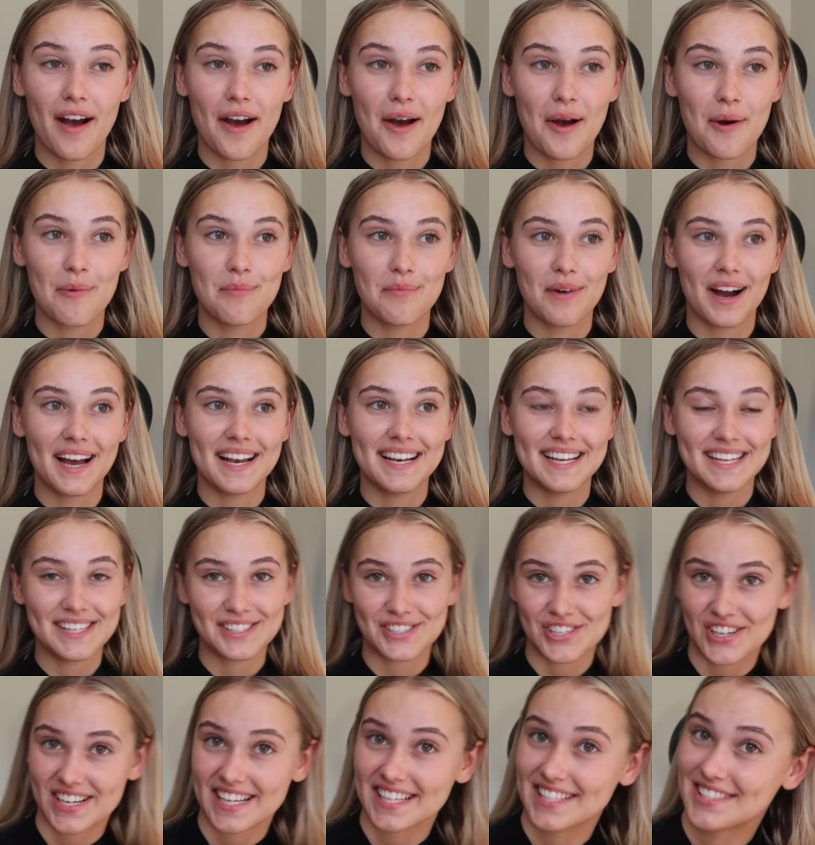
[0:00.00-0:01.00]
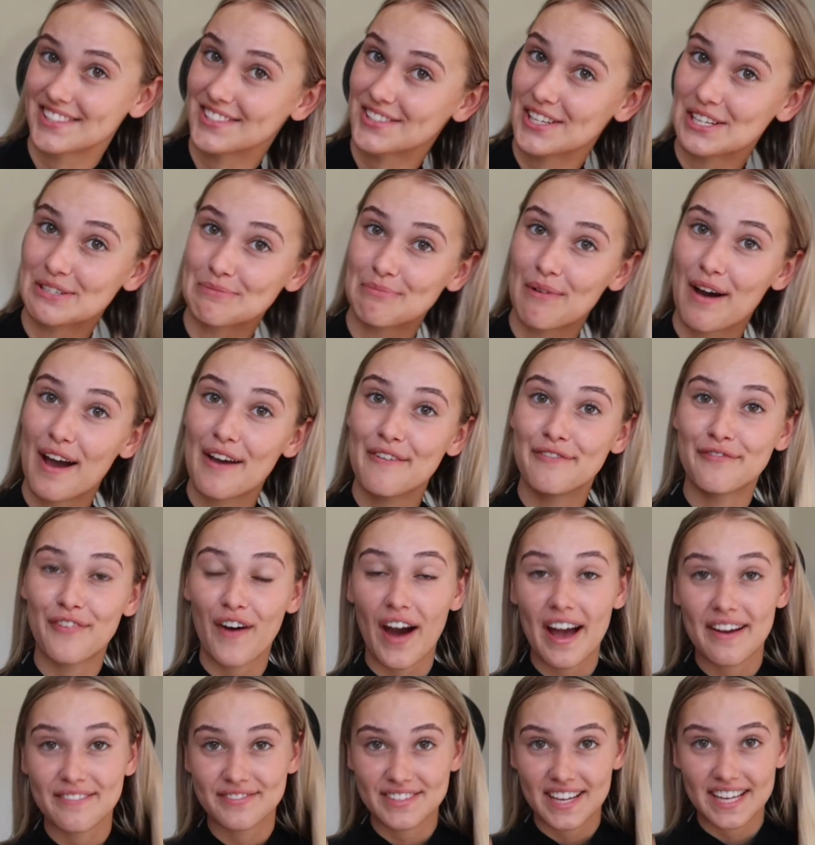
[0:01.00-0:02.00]
Um, I literally did my
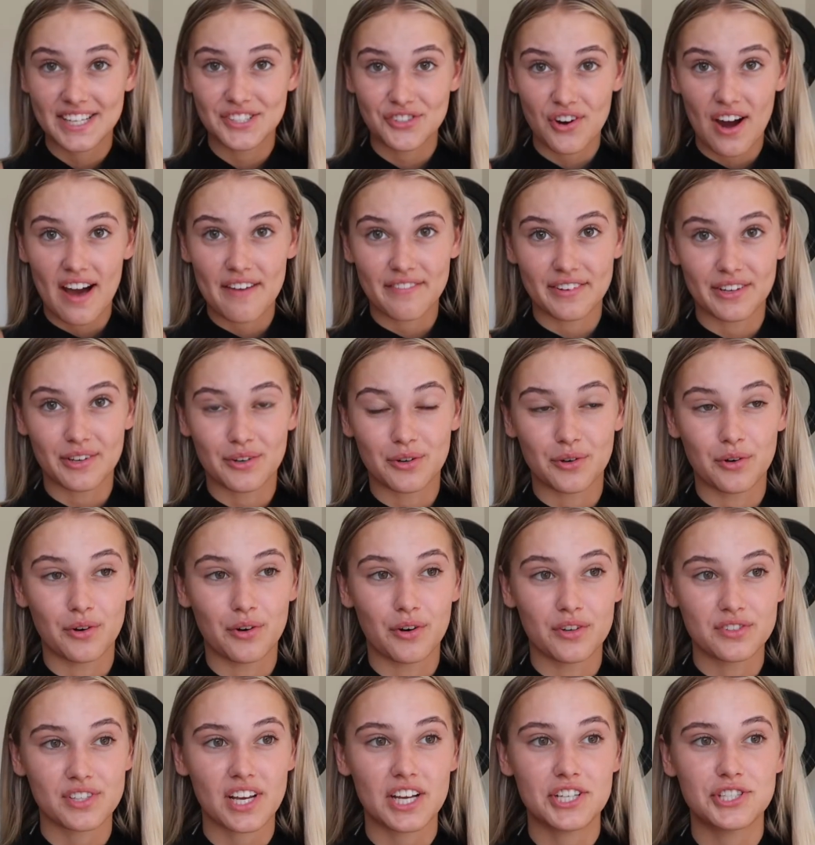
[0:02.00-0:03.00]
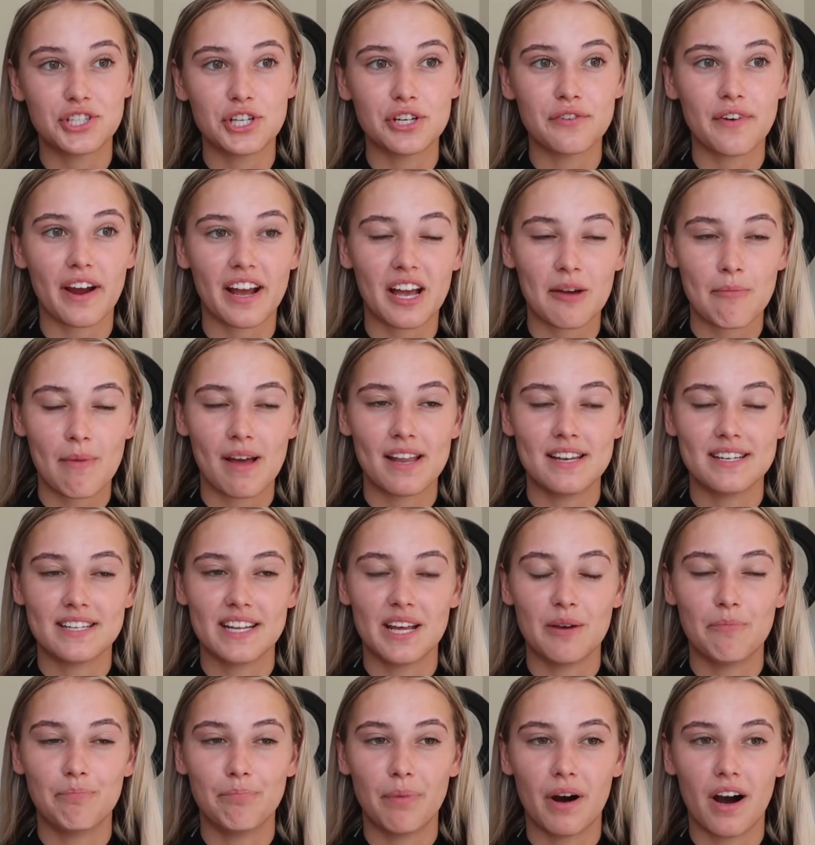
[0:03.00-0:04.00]
five-day driving course. I do recommend
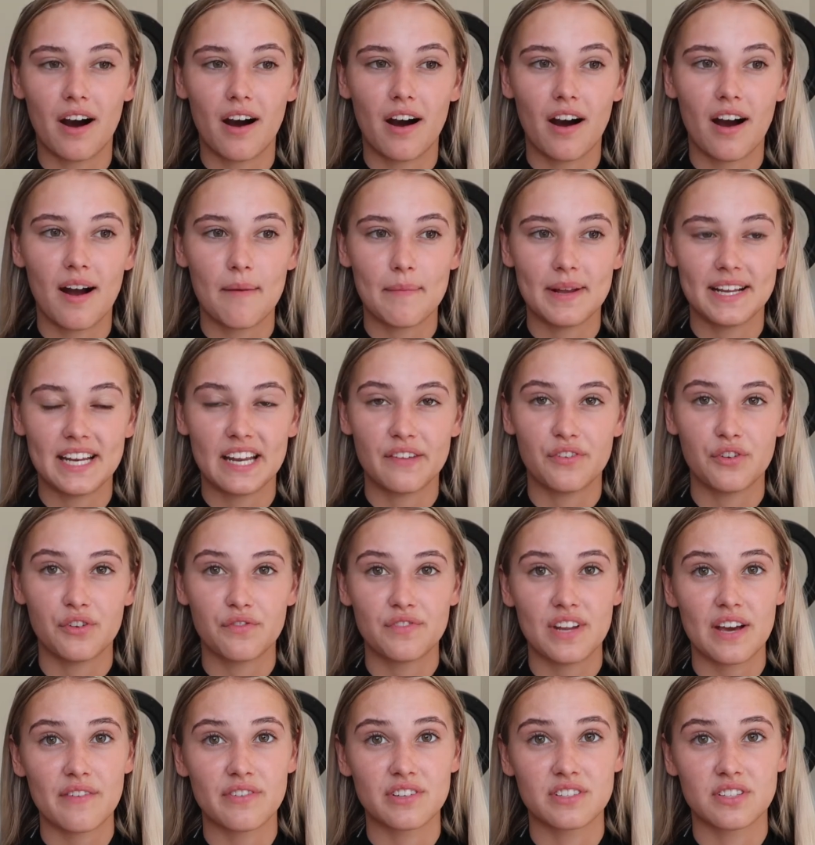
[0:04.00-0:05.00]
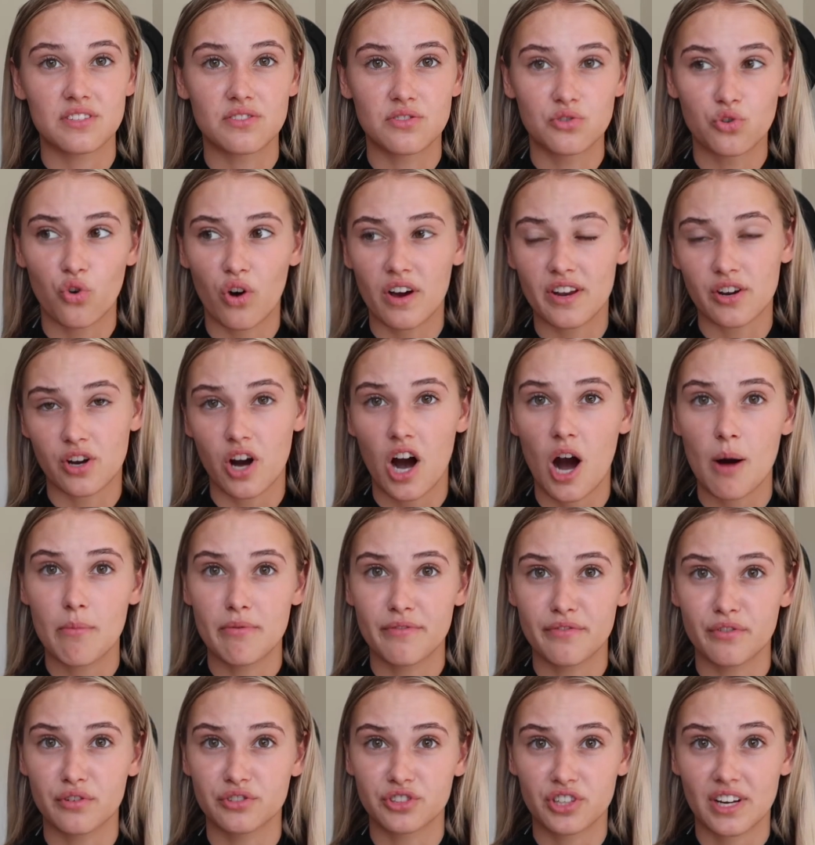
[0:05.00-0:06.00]
it, but I mean, if you've never got in a car
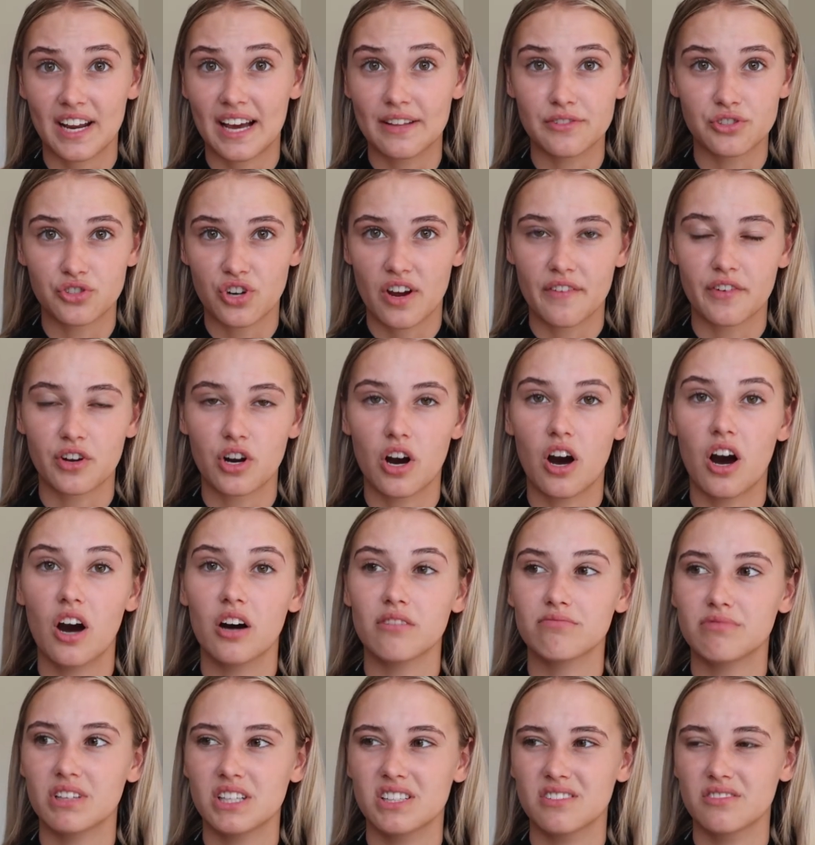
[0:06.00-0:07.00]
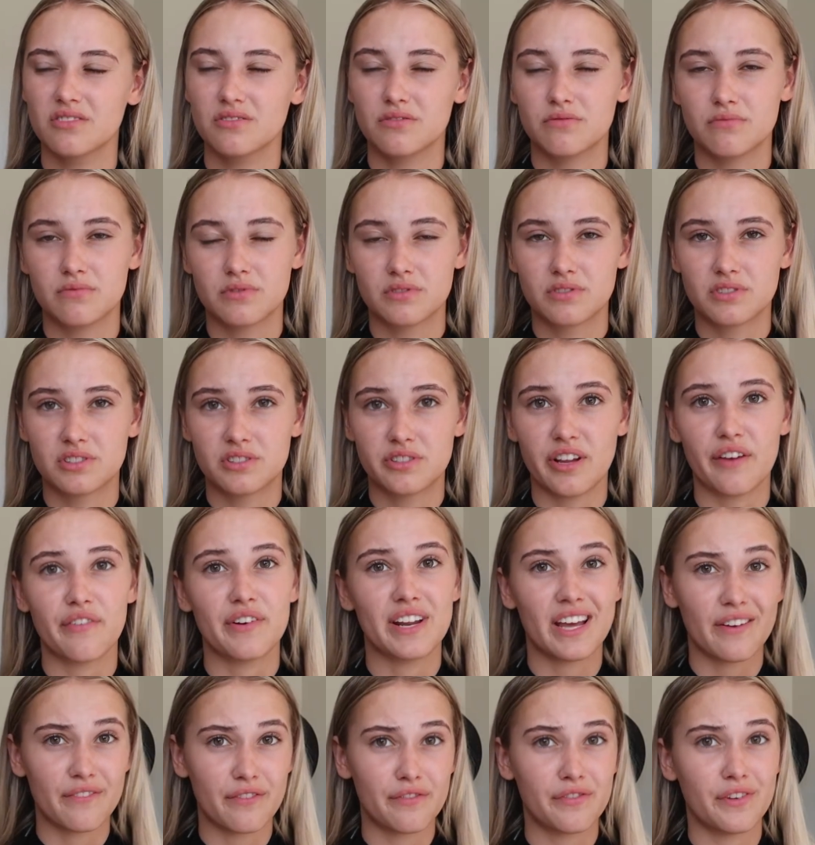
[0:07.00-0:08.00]
before and don't have to drive a car, then
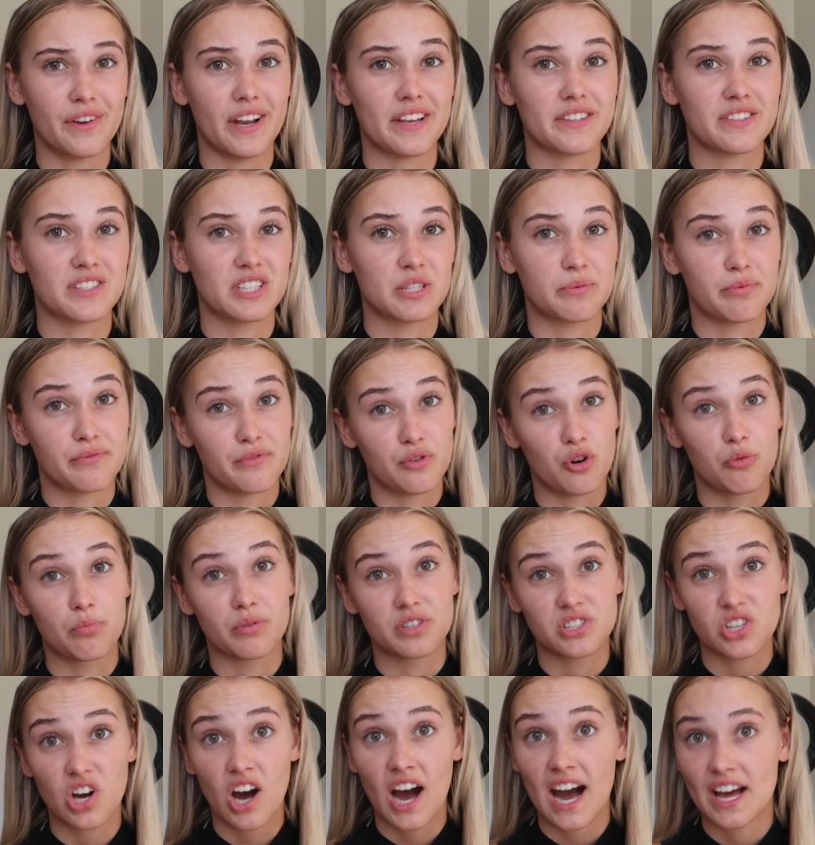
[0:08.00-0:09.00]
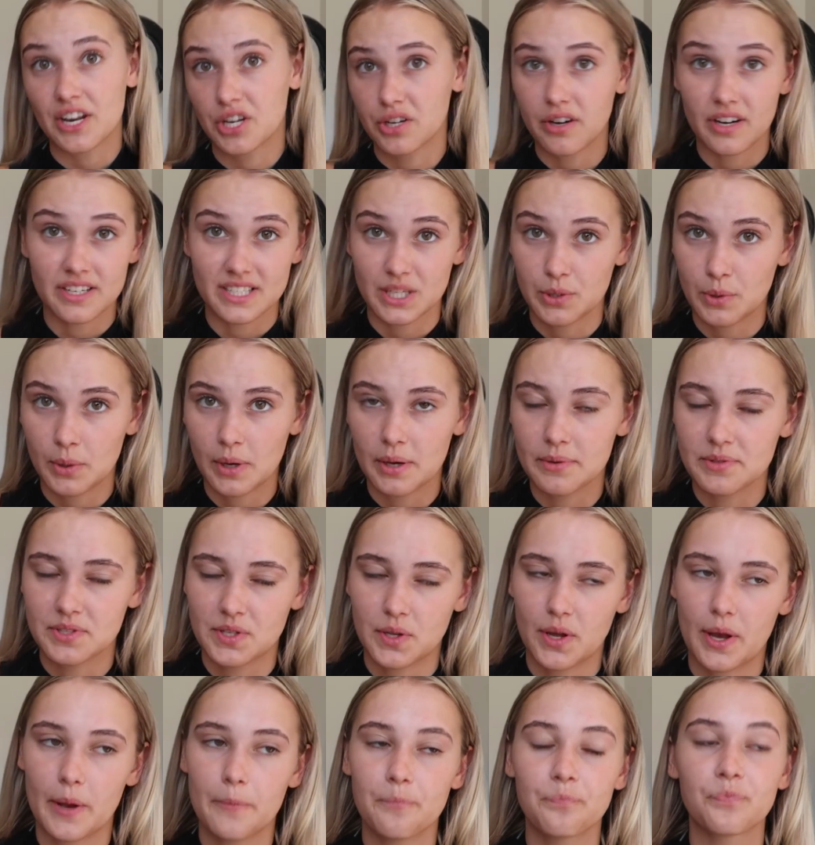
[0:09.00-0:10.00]
definitely have a few lessons before because I had no idea what I was
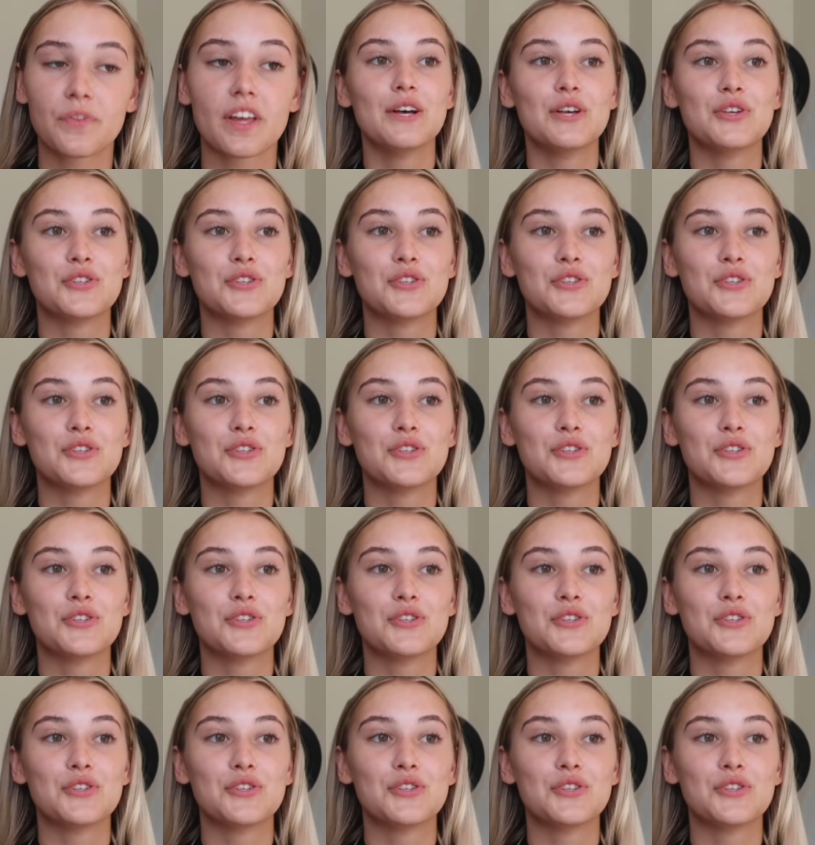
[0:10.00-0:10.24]
doing.